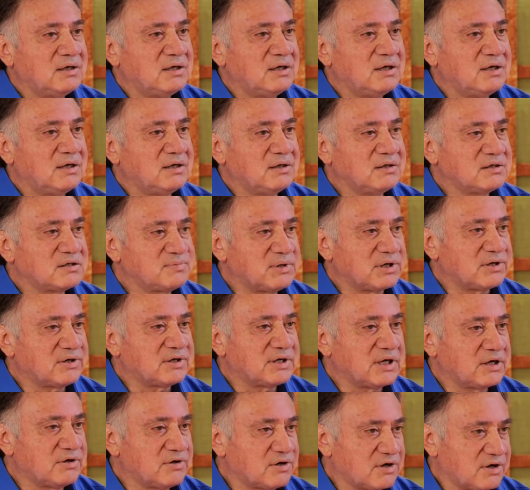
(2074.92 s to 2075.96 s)
and spirit
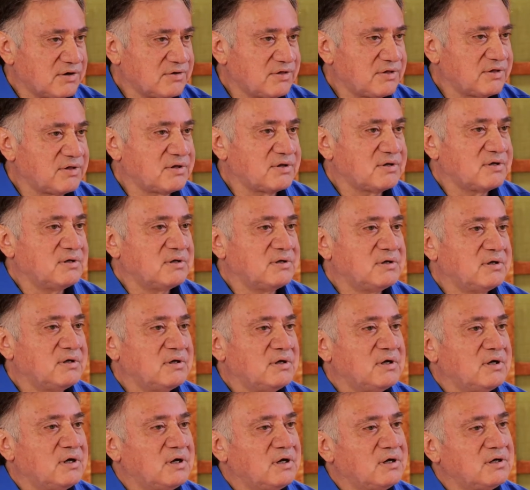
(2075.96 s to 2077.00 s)
and earth.
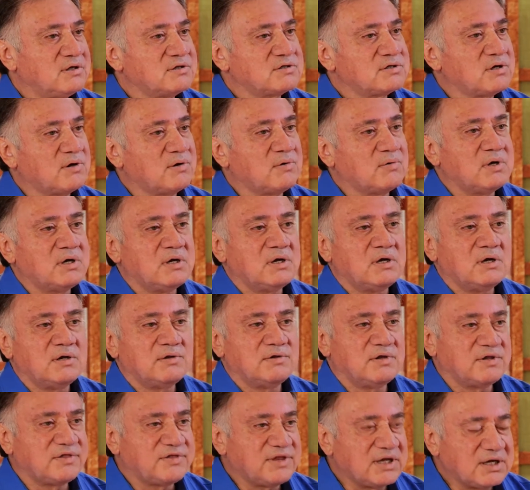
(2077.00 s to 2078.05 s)
And so
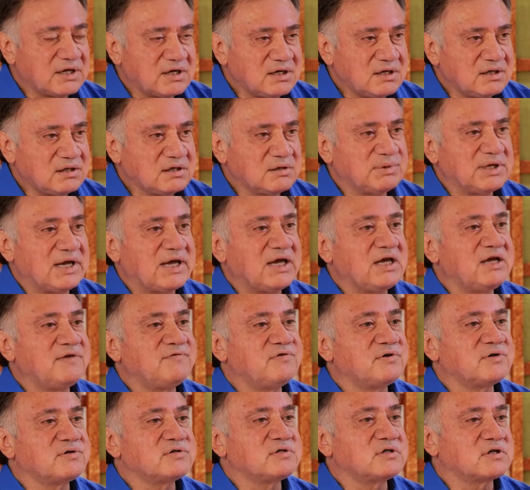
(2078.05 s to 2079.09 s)
the thinking, the
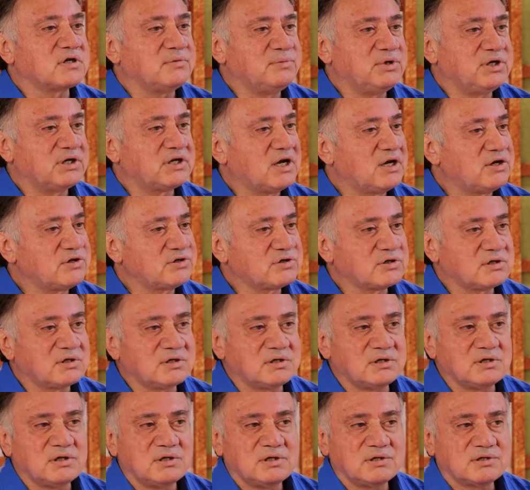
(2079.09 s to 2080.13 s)
behaviors, the
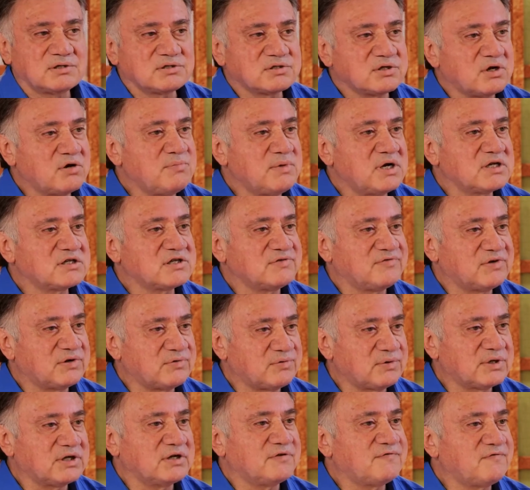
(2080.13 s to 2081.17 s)
communication, so much of it
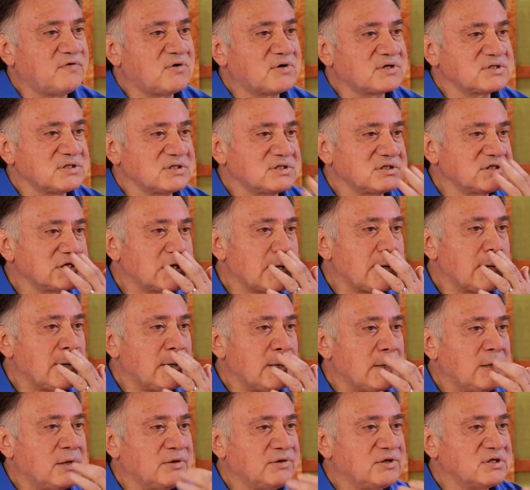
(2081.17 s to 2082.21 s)
reinforces
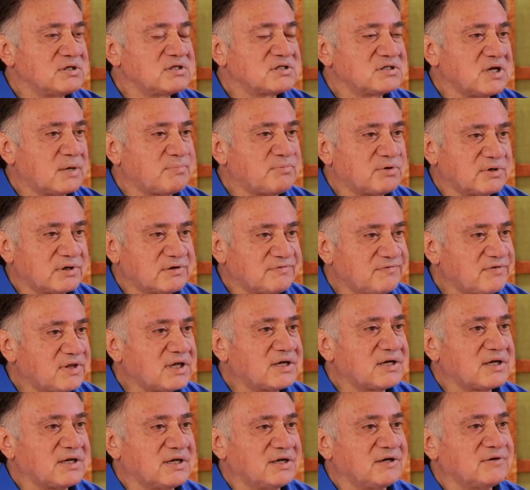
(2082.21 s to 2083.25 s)
this separative
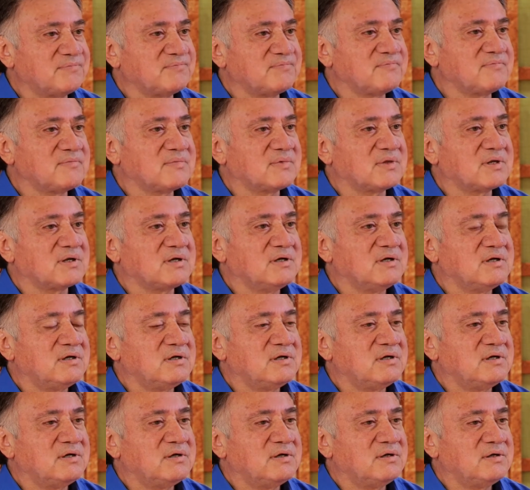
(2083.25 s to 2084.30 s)
thinking.
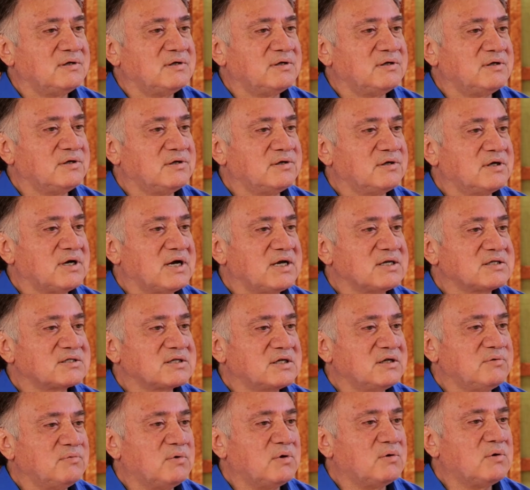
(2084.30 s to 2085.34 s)
And you're
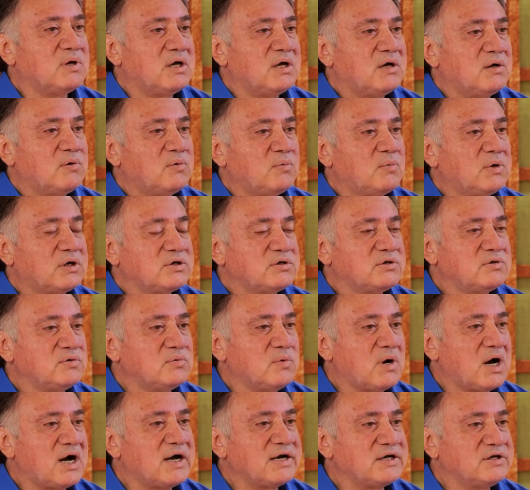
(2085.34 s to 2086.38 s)
asking, well, what do
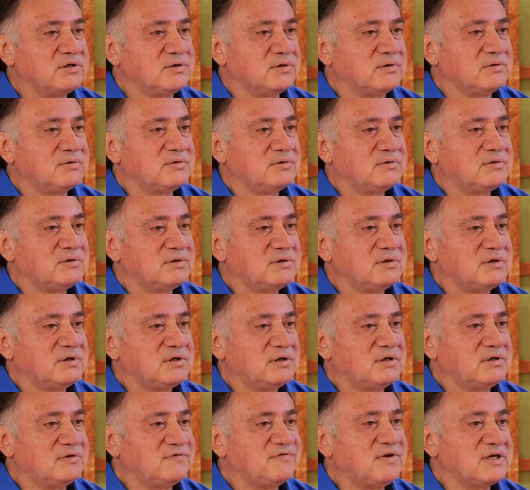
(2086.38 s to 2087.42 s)
I do
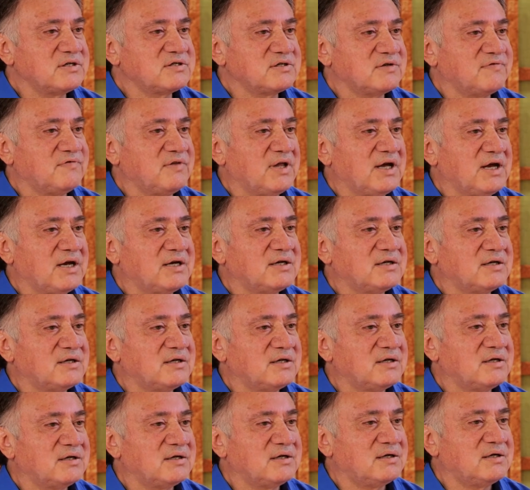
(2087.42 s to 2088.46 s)
in the face of that?
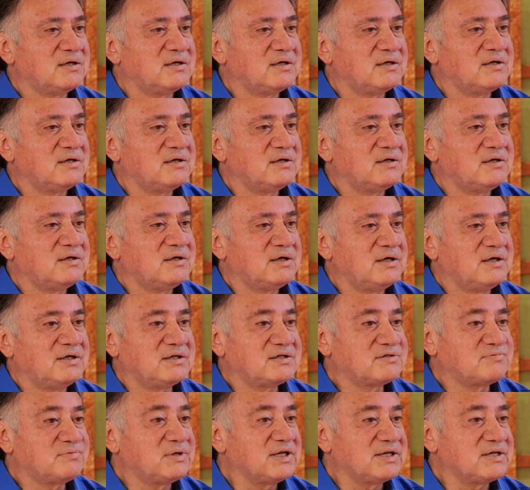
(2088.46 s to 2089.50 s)

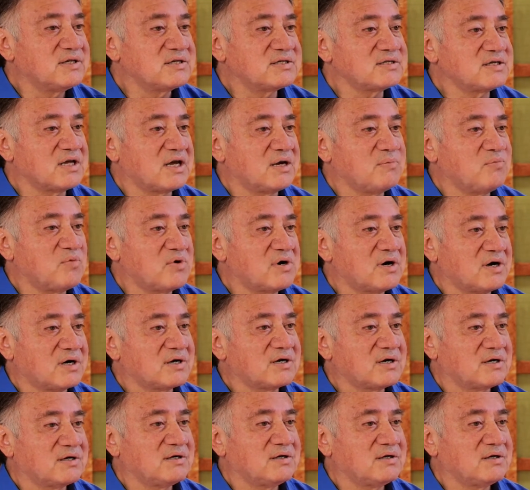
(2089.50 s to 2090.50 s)
It's really the same work,